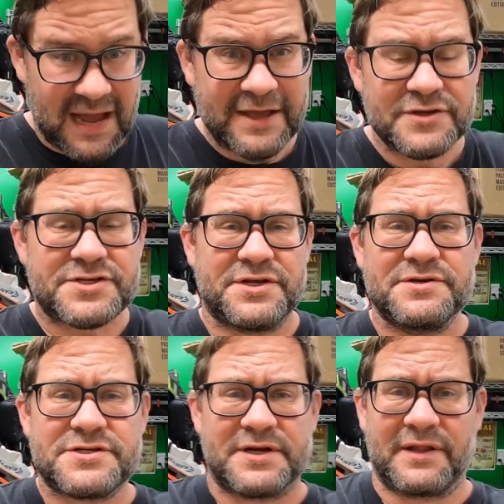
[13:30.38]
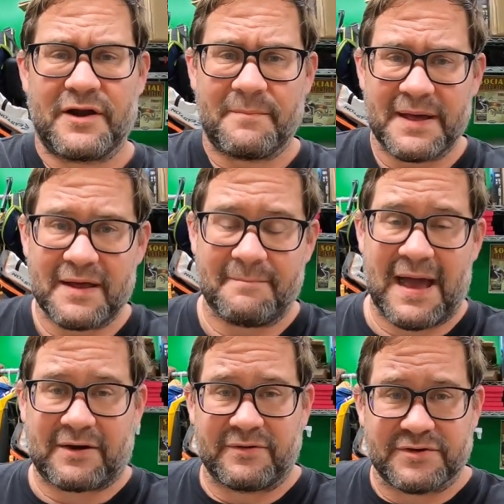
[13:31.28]
I used to use it a little bit
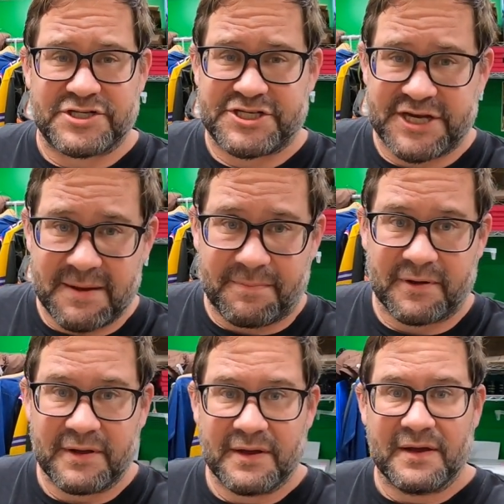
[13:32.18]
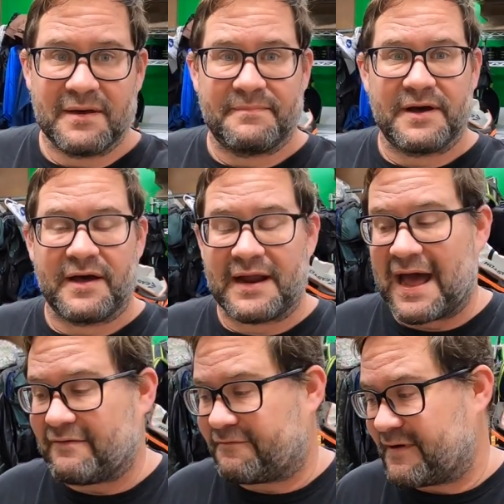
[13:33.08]
back when it was cheap, but I
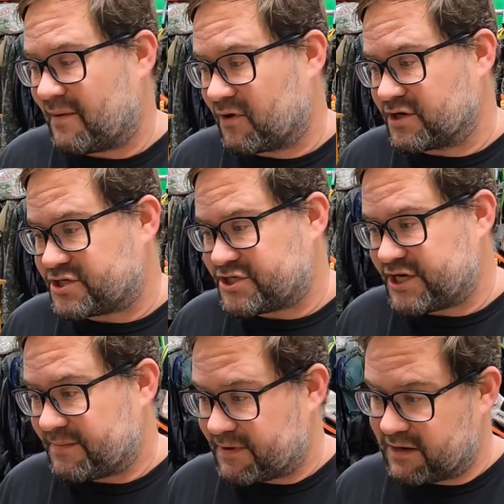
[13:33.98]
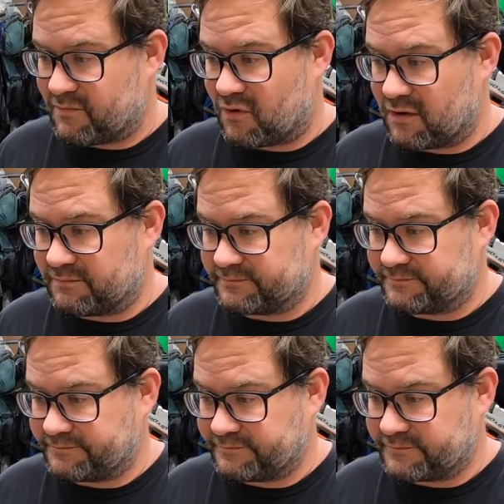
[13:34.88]
haven't found where it's cheap anymore.
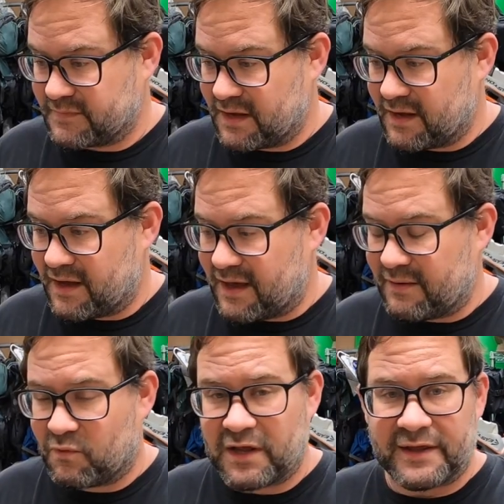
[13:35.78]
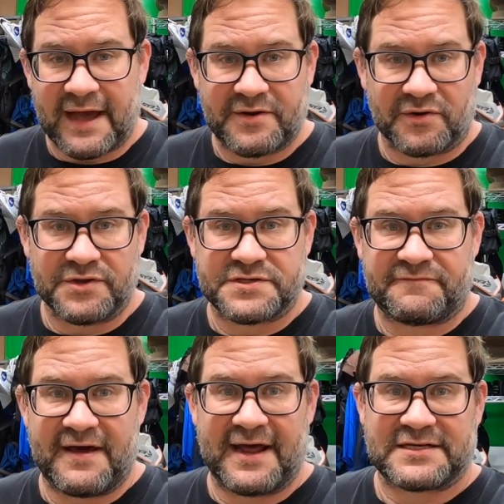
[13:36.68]
And really, I don't use
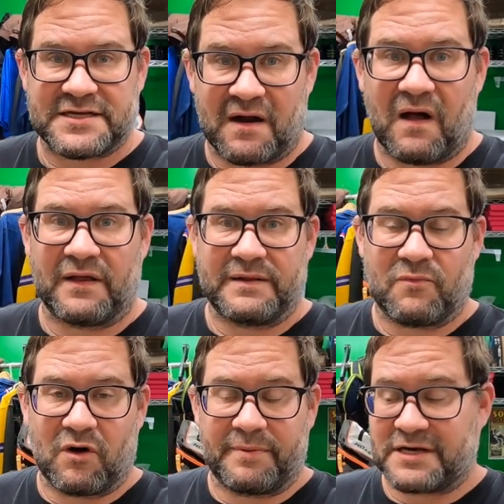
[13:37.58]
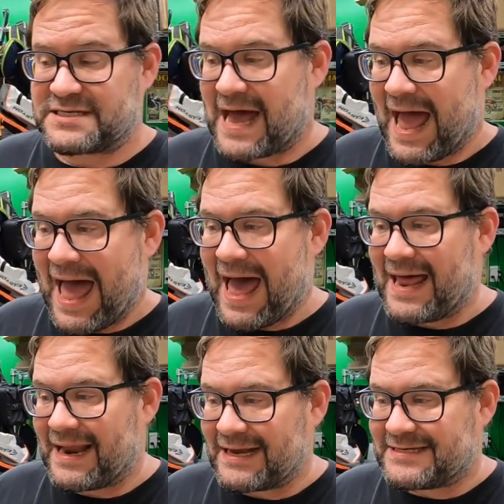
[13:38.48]
FedEx at all anymore because I
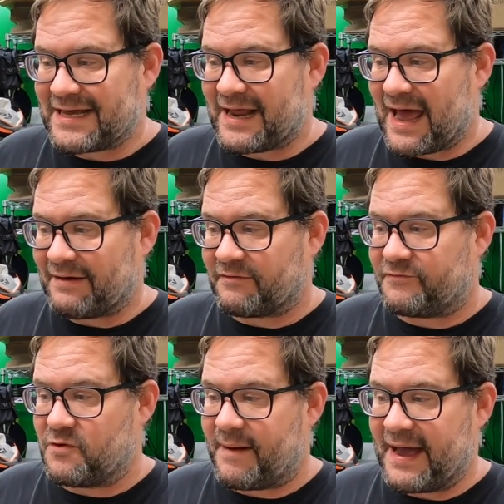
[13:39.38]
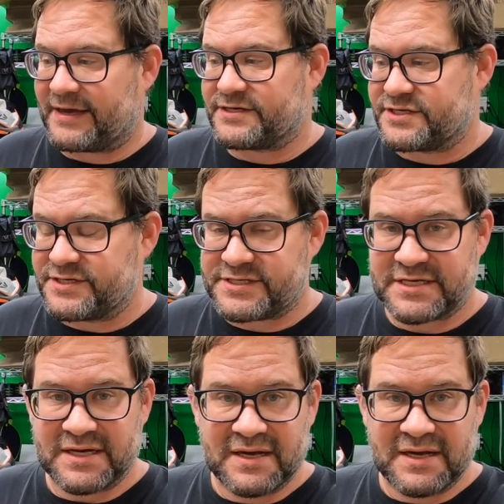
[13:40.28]
had, I did have a few packages